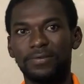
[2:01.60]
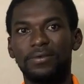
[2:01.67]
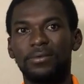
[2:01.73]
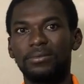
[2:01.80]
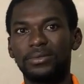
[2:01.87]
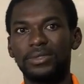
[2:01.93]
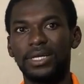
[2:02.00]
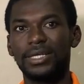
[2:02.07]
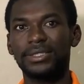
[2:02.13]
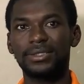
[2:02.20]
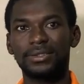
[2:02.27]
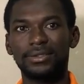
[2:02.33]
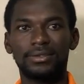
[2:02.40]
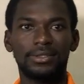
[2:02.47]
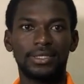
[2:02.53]
from
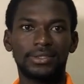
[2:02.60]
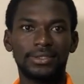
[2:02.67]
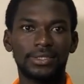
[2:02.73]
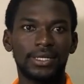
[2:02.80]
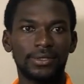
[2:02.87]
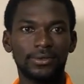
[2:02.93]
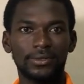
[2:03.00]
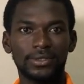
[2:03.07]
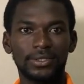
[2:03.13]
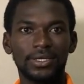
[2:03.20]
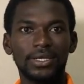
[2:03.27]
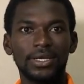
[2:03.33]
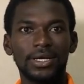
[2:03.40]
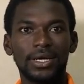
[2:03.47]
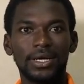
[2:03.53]
that side, because
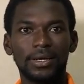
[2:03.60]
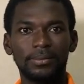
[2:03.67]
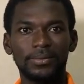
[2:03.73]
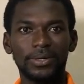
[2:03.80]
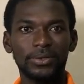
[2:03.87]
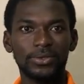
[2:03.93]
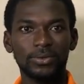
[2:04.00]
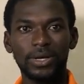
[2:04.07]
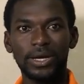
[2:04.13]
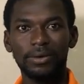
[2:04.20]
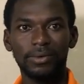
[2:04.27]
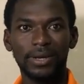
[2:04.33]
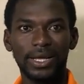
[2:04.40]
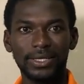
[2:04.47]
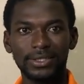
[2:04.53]
that was where I
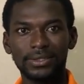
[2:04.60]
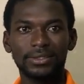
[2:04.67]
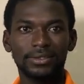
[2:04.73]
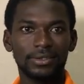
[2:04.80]
realized